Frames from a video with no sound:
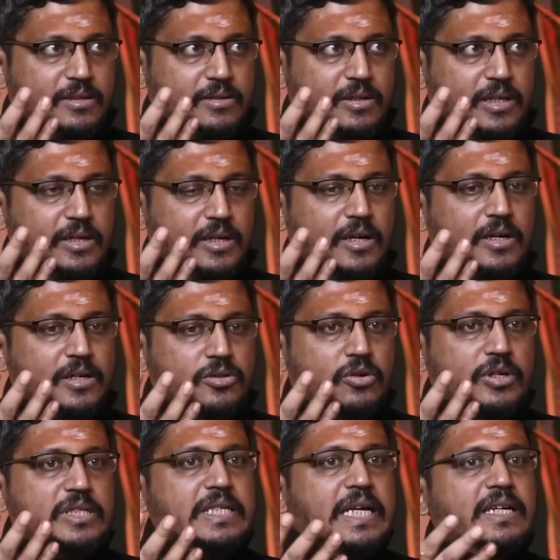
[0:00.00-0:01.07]
Okay, so
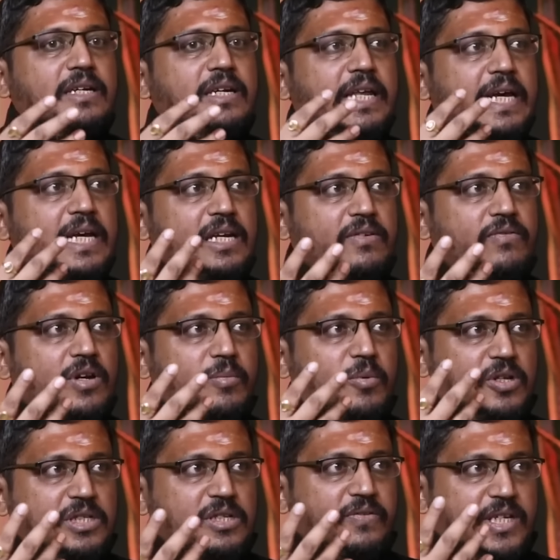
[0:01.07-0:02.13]
is that a negative or a
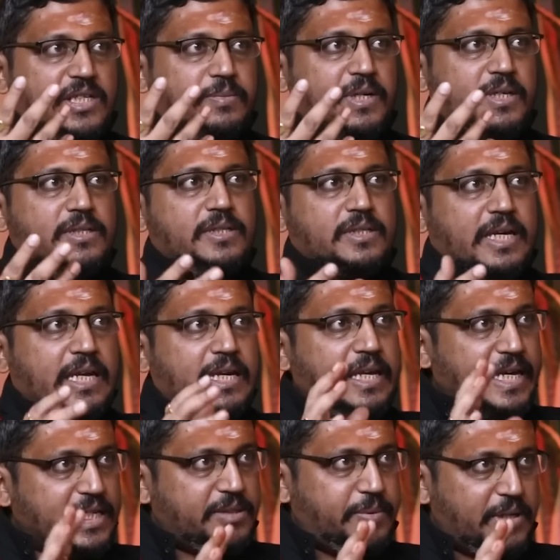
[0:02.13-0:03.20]
positive experience?
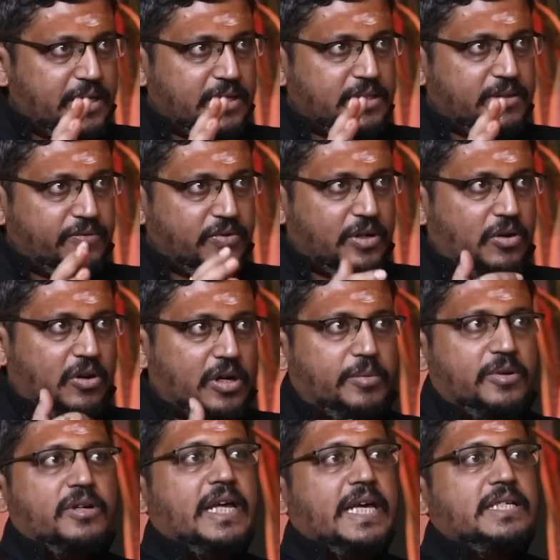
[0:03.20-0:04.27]
Any experience, if you're not
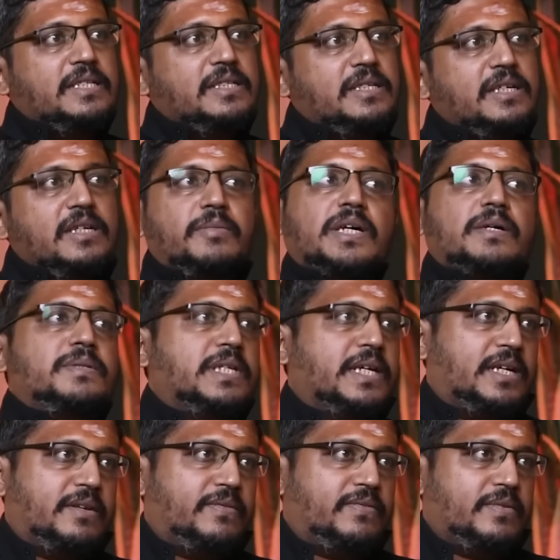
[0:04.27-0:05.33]
able to digest it, it becomes
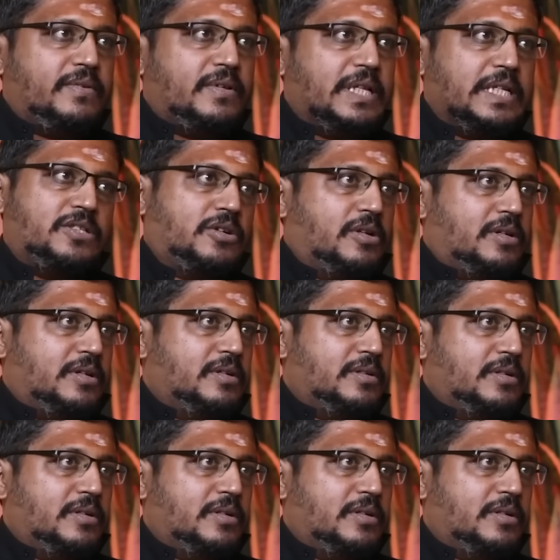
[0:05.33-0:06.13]
negative. That's all.